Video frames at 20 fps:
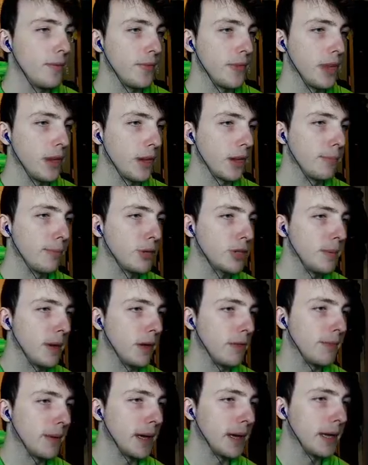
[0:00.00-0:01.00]
You're not going to push me
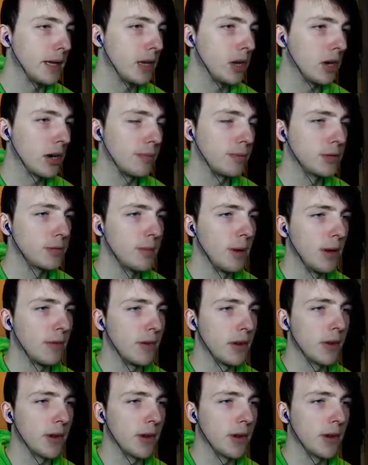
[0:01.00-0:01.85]
off, mate. You're not going to push me off.